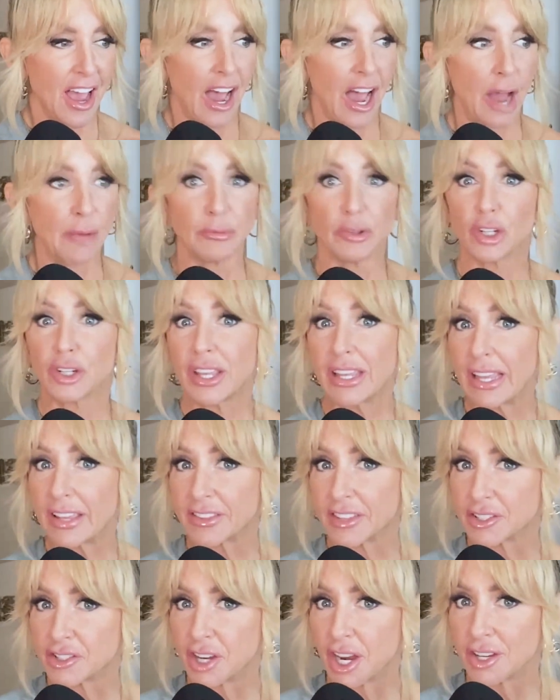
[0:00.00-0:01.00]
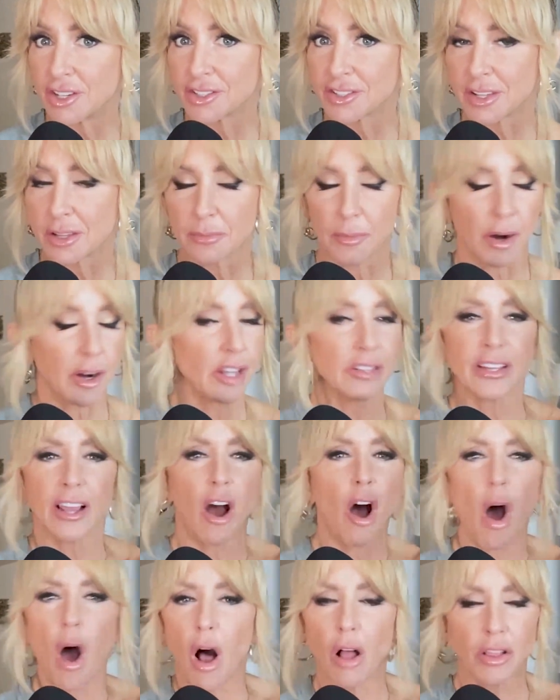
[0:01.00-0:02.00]
I'm looking at the changes in the market. Like,
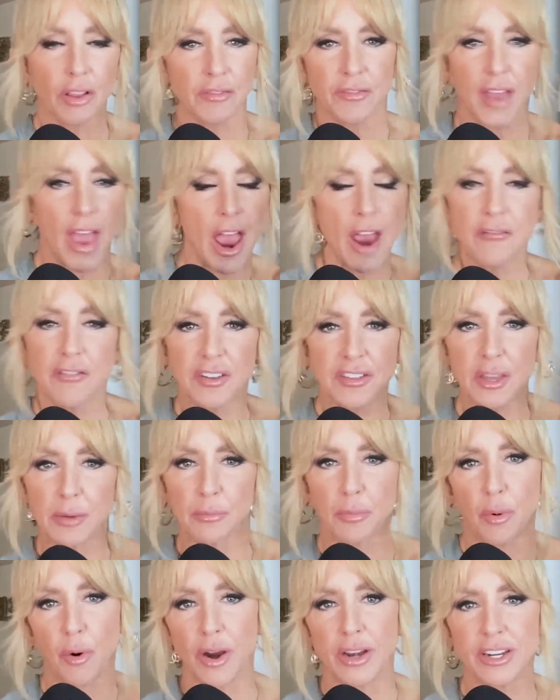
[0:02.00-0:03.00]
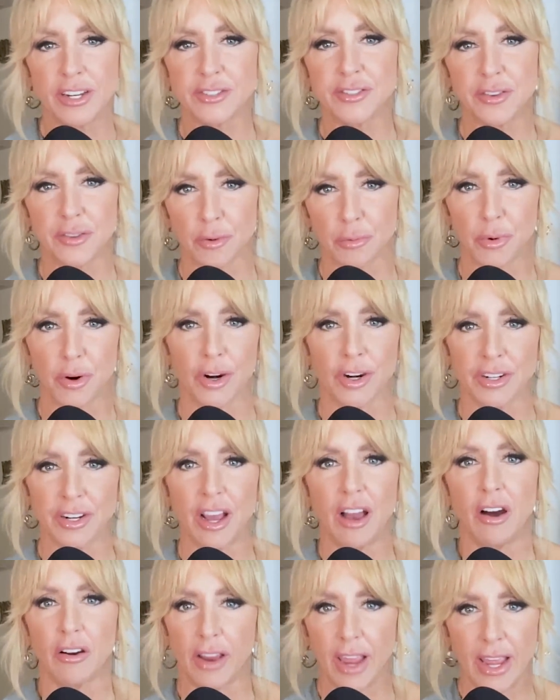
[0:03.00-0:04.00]
all of everything pointed to the word,
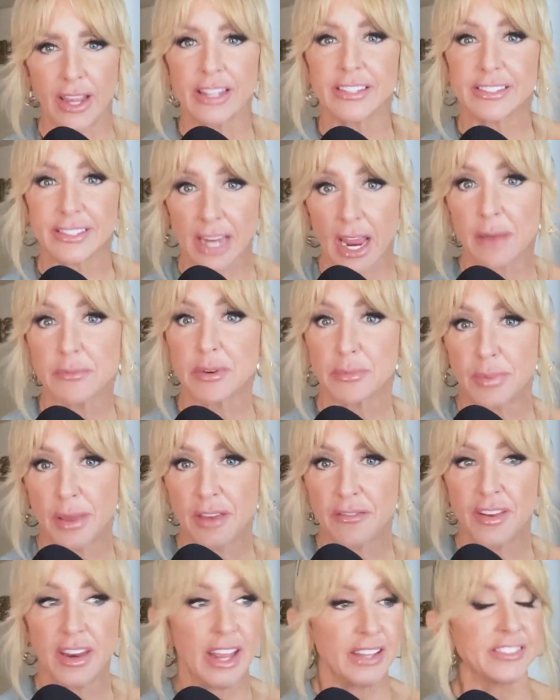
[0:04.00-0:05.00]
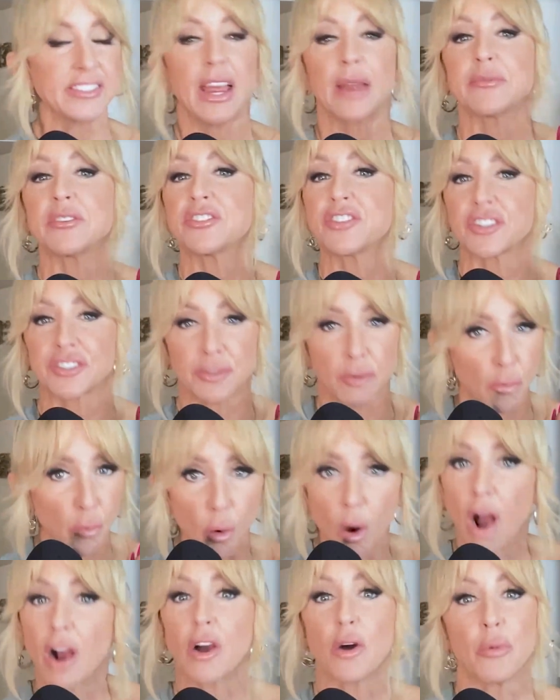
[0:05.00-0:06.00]
okay, it's time to pivot. It's time to just
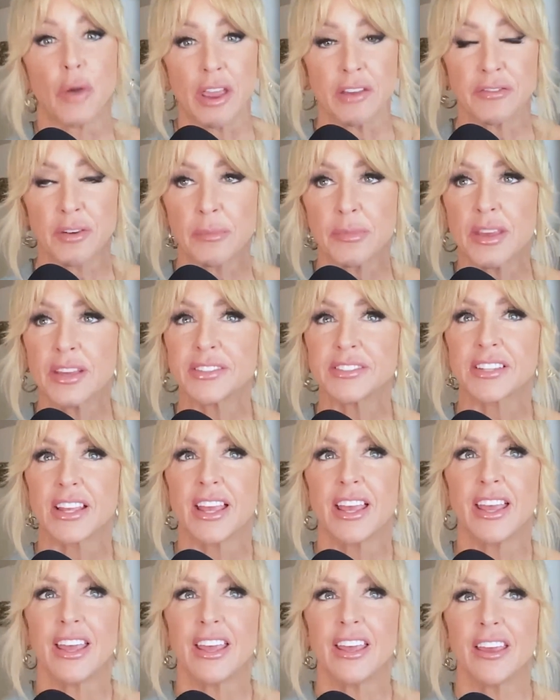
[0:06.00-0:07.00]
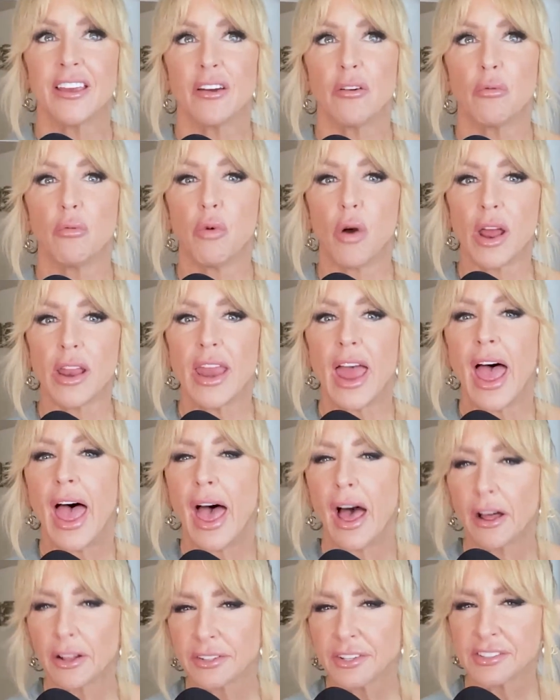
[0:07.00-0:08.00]
walk away from this. What
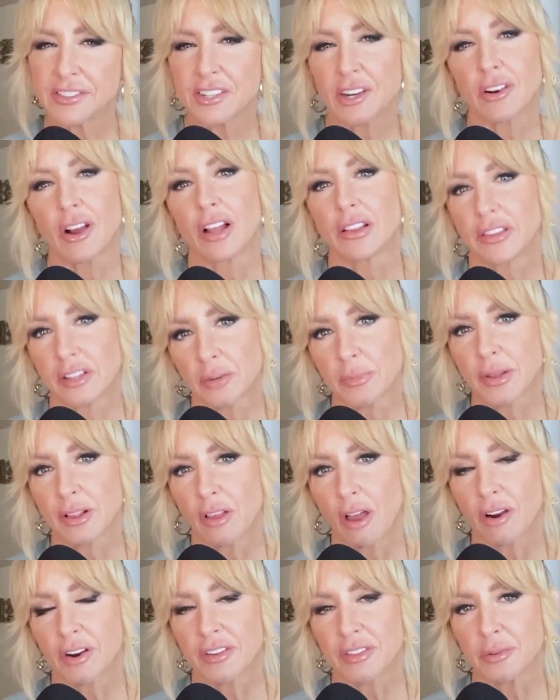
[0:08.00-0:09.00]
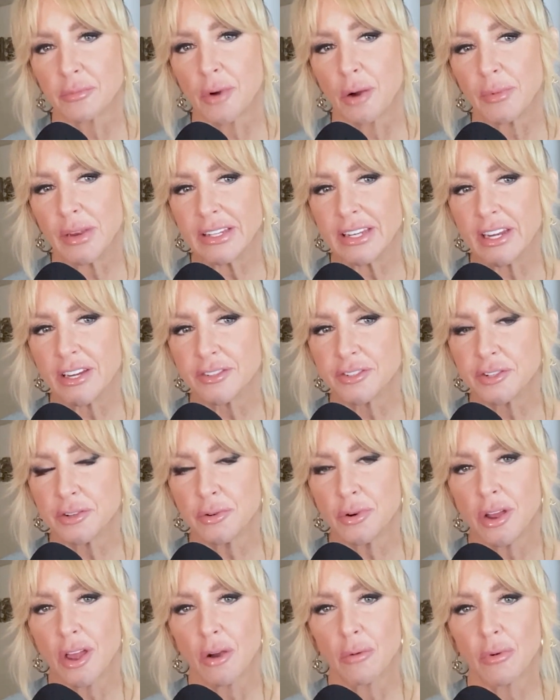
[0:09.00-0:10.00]
held us there a little bit longer than what we needed
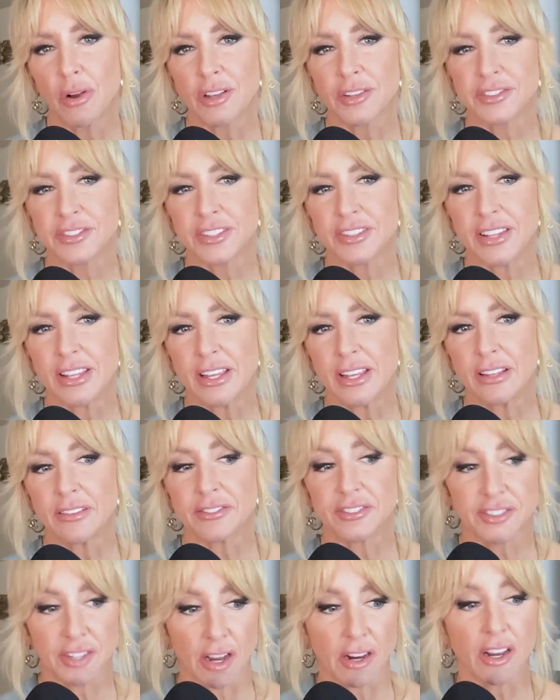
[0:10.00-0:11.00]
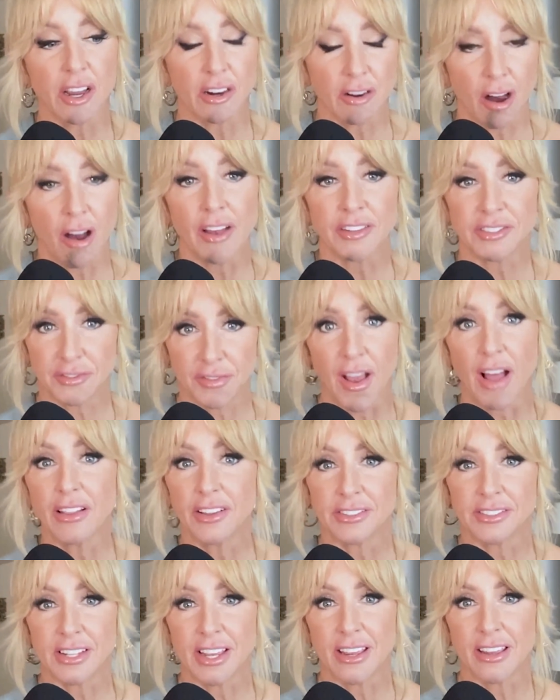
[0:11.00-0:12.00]
to was the sunk cost
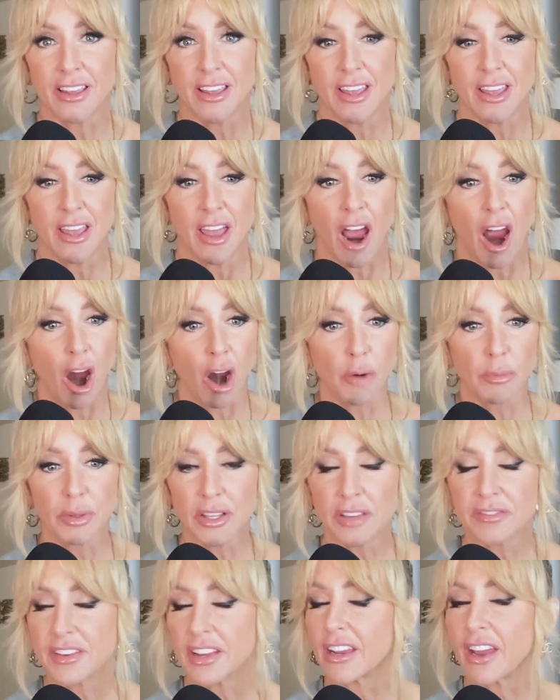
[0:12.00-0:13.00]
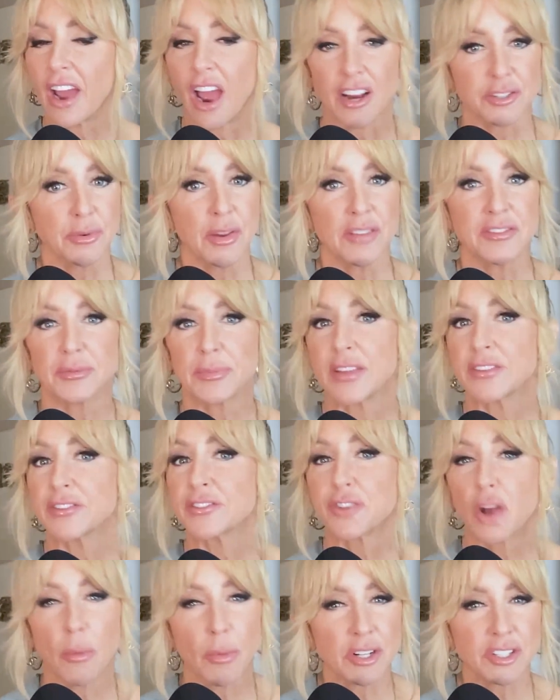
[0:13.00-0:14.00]
fallacy. Our belief that, gosh, we've spent
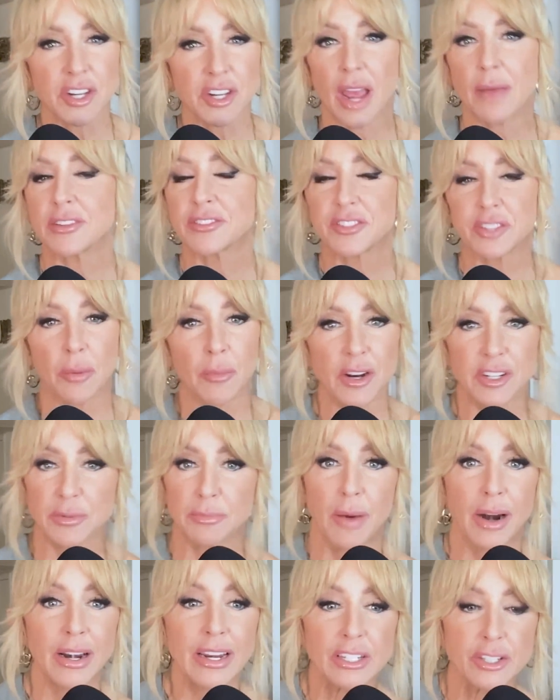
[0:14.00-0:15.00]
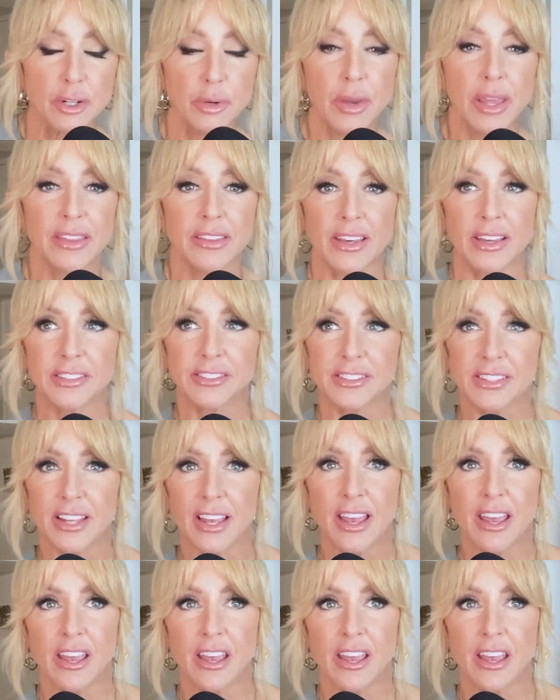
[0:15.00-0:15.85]
so much time and so much money doing this.